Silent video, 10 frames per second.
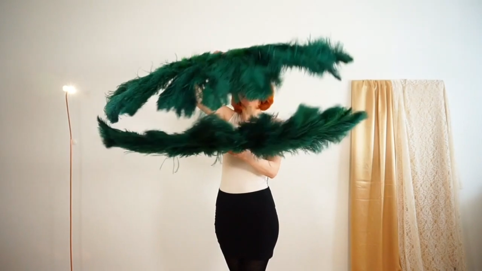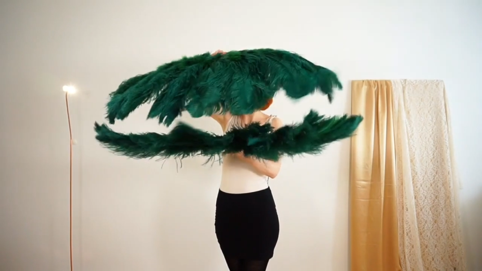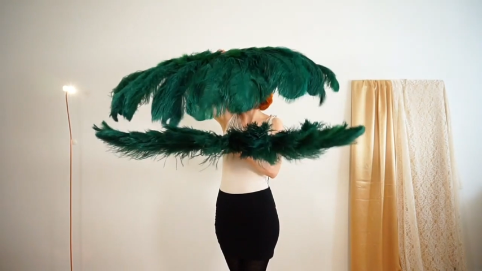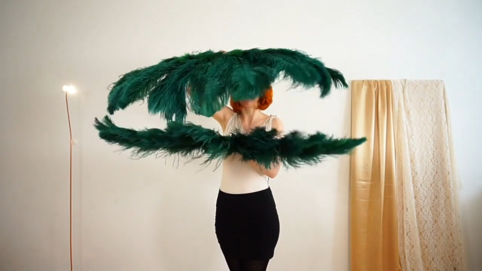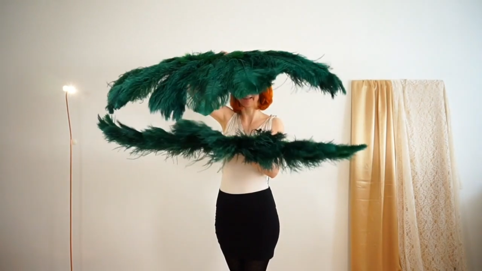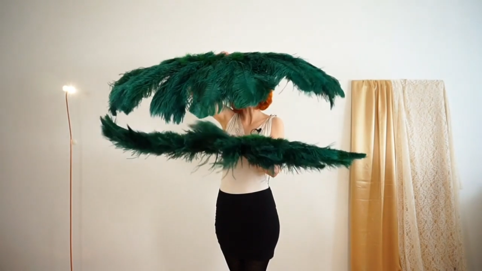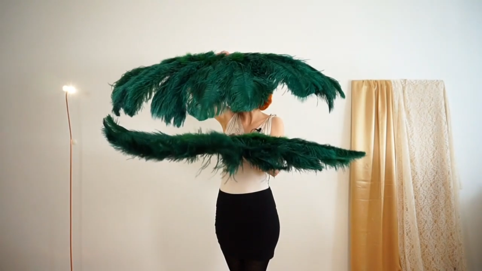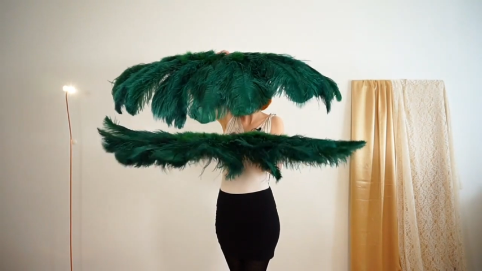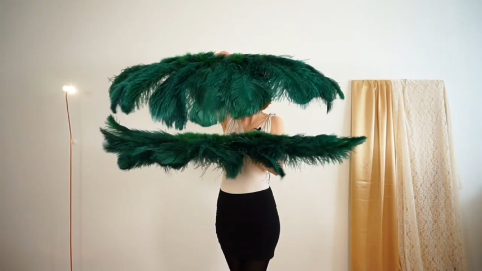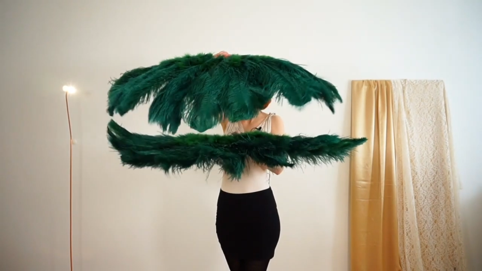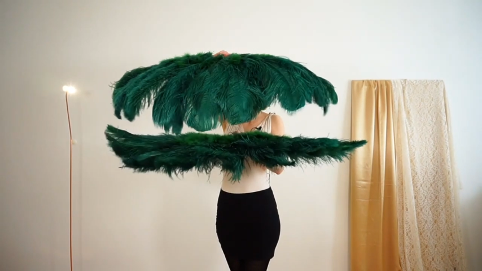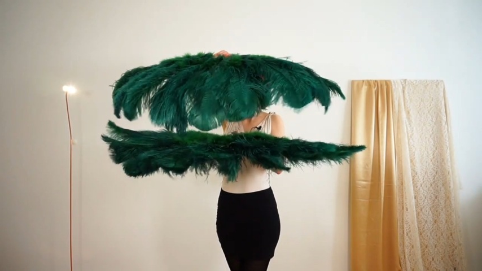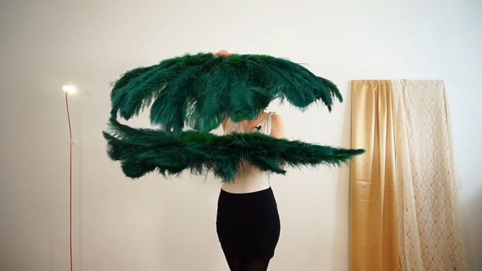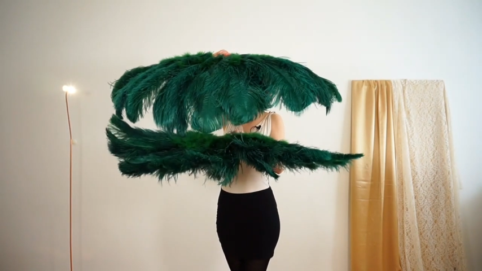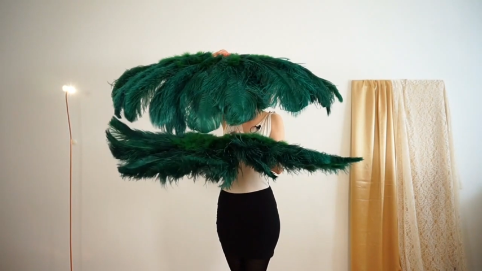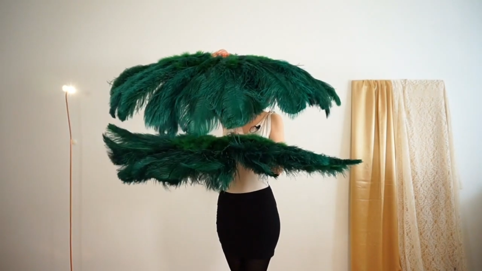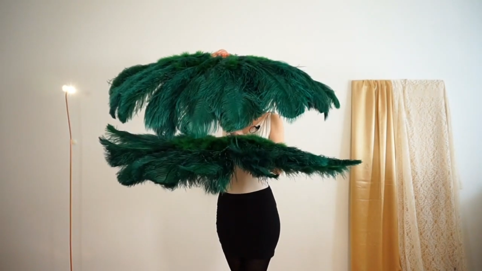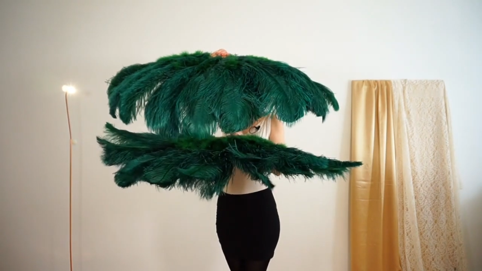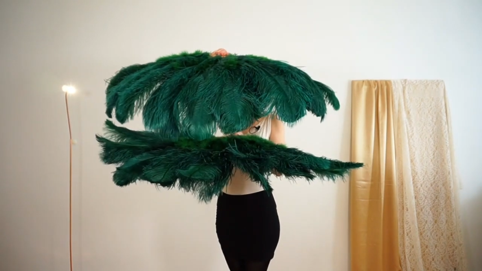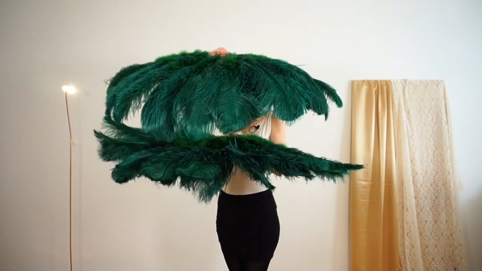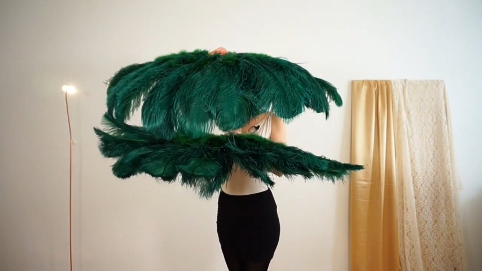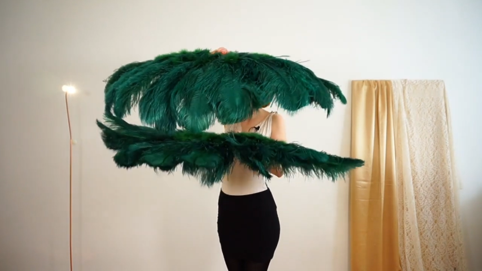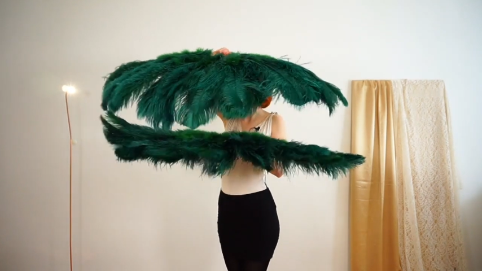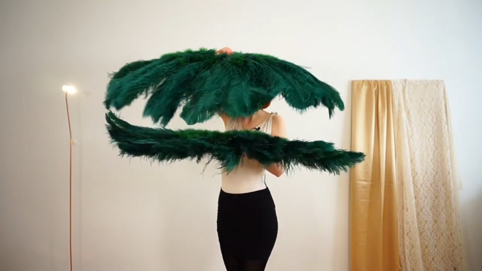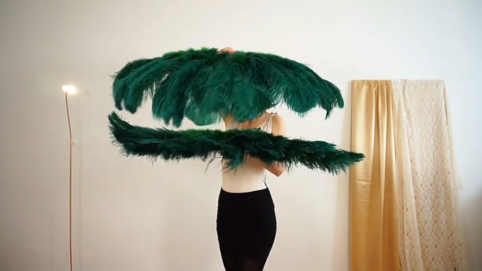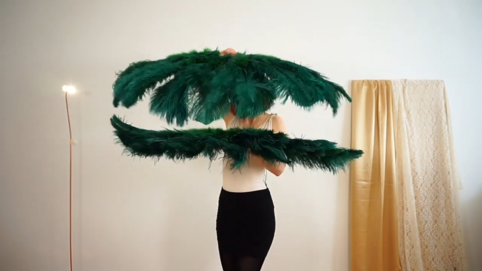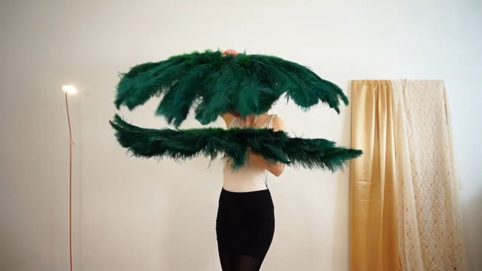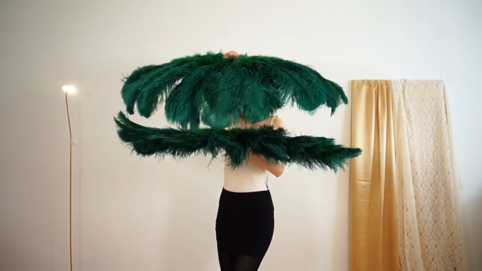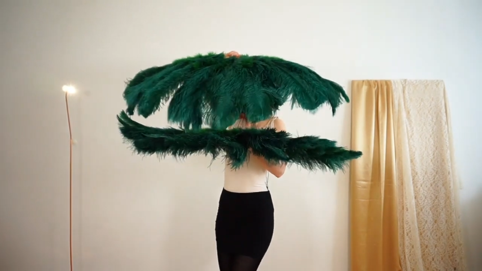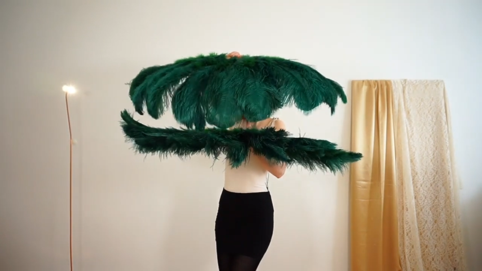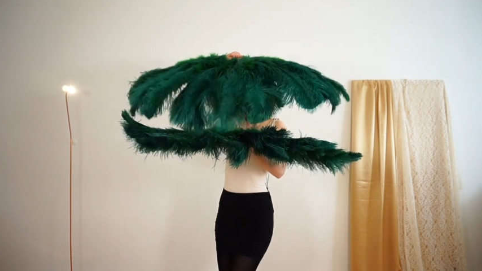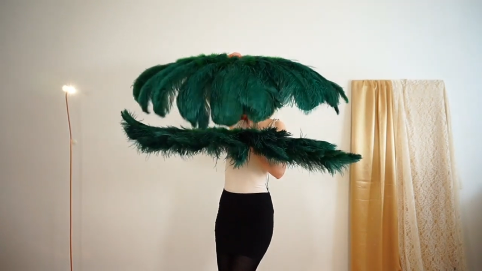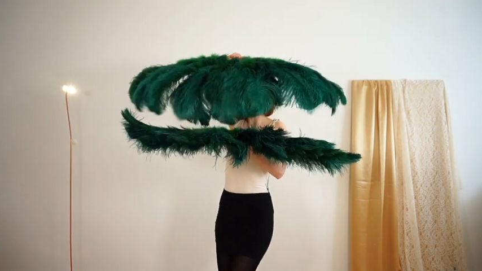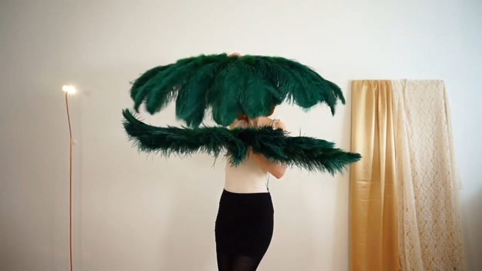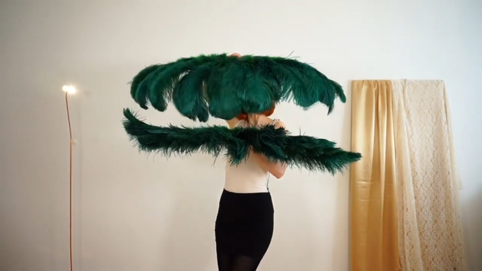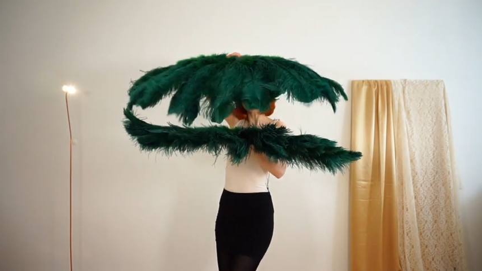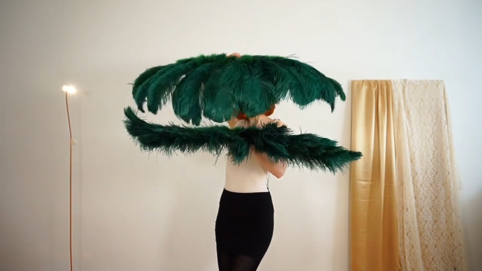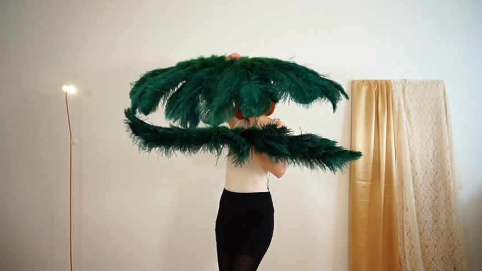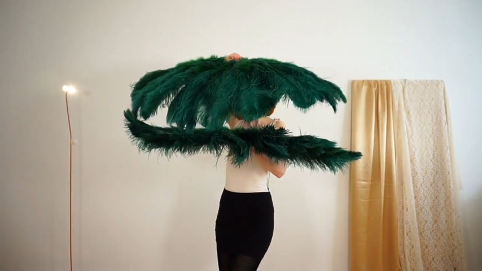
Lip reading: (no speaker visible)